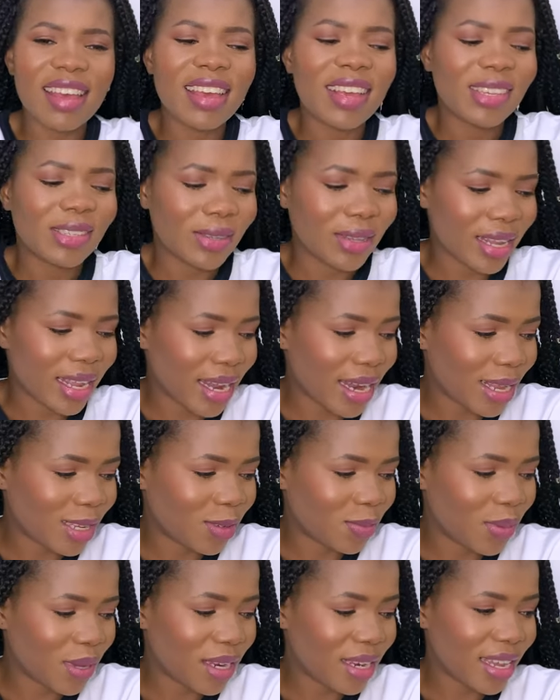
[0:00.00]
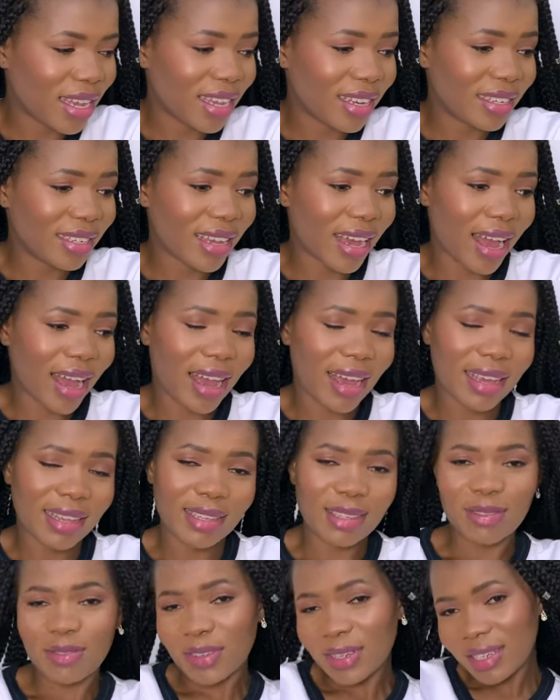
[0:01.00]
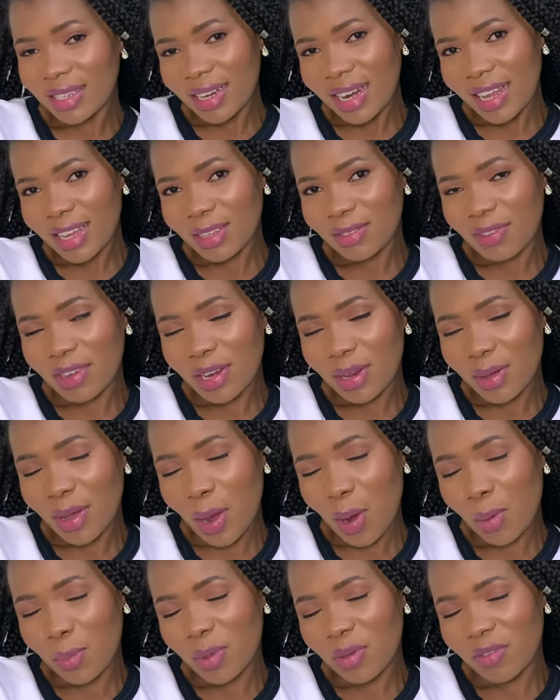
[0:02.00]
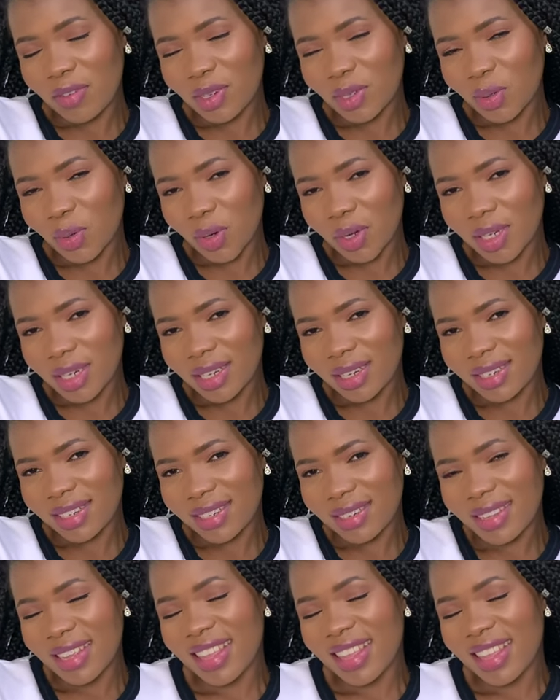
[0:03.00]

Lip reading: So that has been it, guys, for today's video. I hope you've enjoyed it.